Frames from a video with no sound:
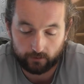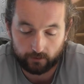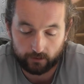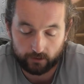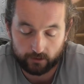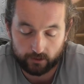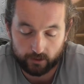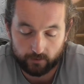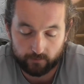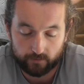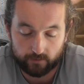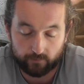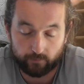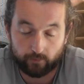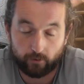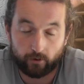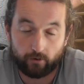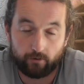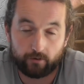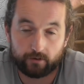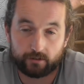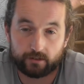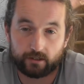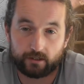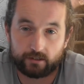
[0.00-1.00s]
in terms of
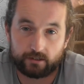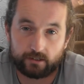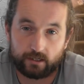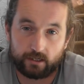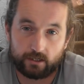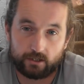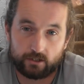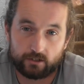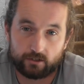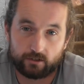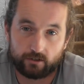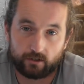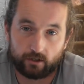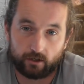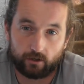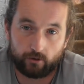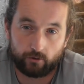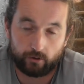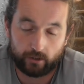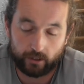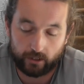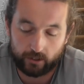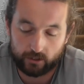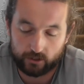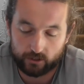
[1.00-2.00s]
prioritisation and the
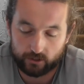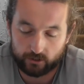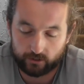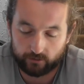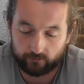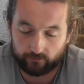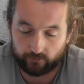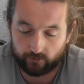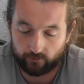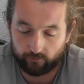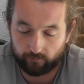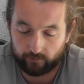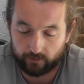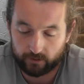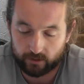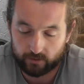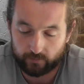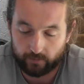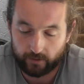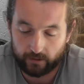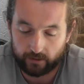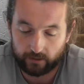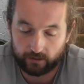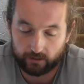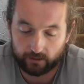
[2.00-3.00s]
location of government
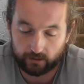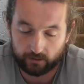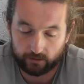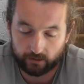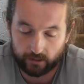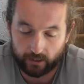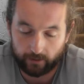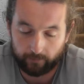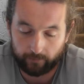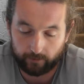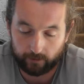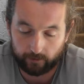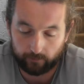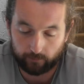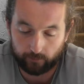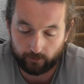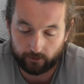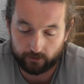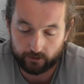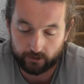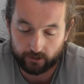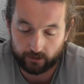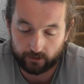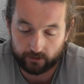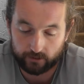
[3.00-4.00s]
spending and capital
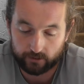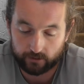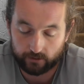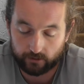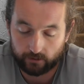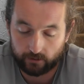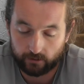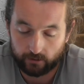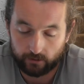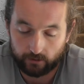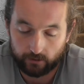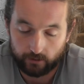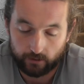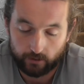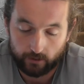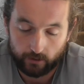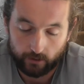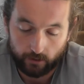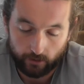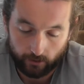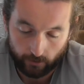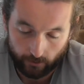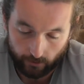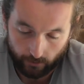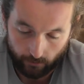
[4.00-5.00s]
projects.
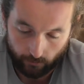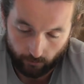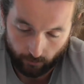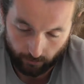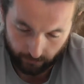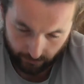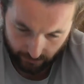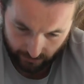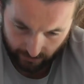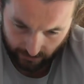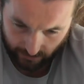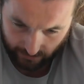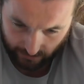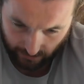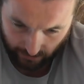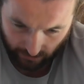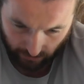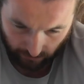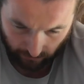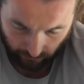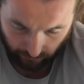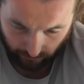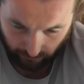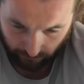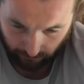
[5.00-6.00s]
Once these
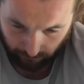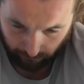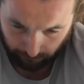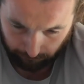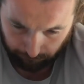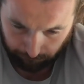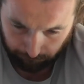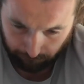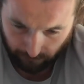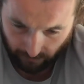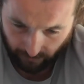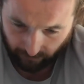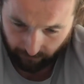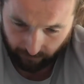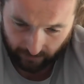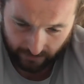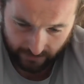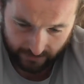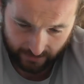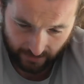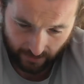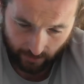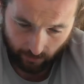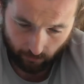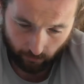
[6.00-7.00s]
issues have been
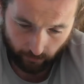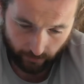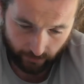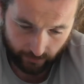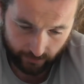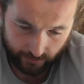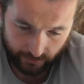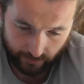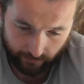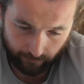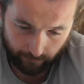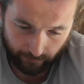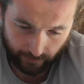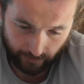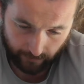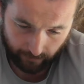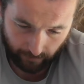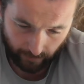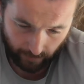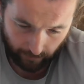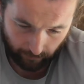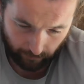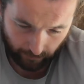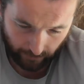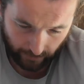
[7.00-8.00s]
dealt with simply
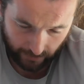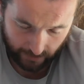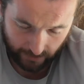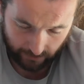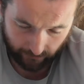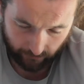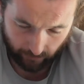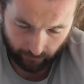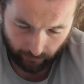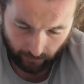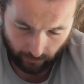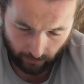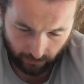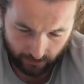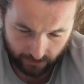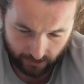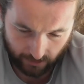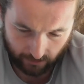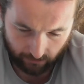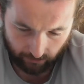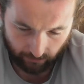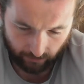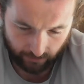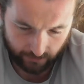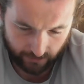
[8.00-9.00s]
by appraisal of a policy
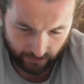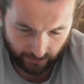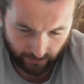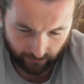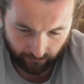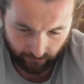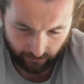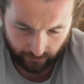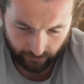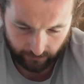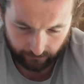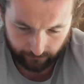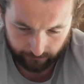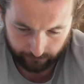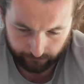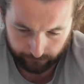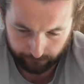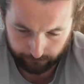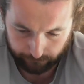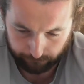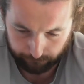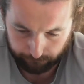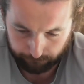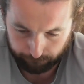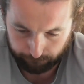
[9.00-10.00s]
criteria,
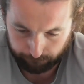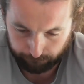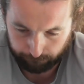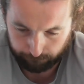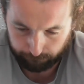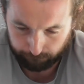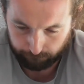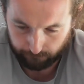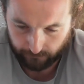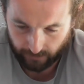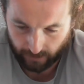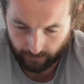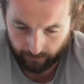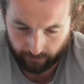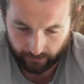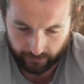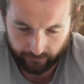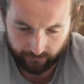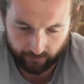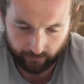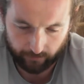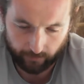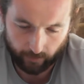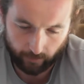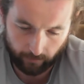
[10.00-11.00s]
I
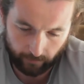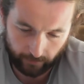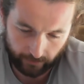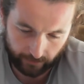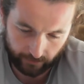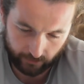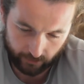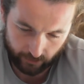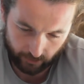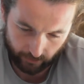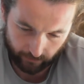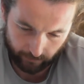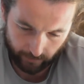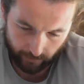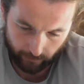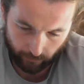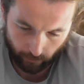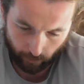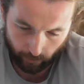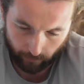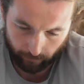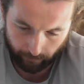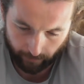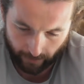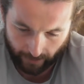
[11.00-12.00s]
believe the public should be
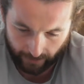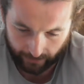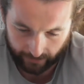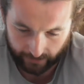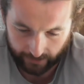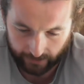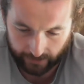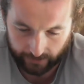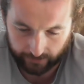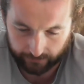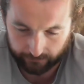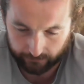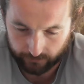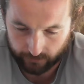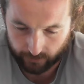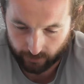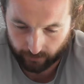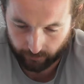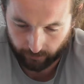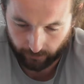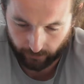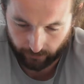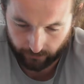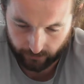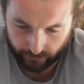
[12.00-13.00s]
brought back into the
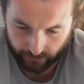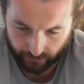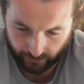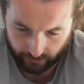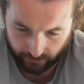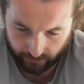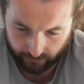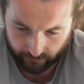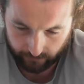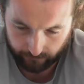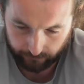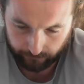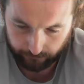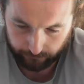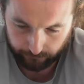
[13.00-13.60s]
process